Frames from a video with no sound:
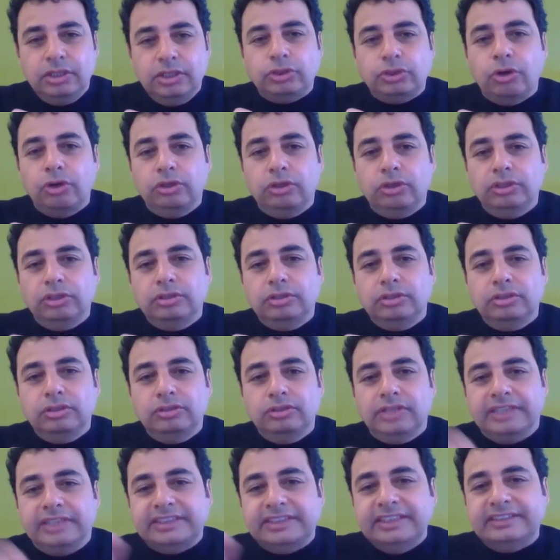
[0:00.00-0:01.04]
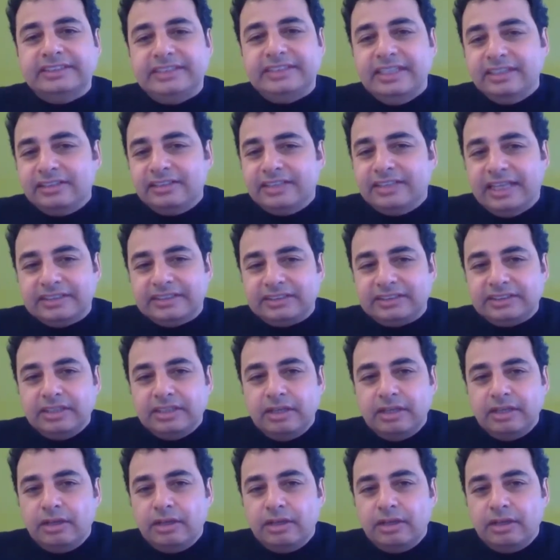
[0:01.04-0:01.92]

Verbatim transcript: So does he think that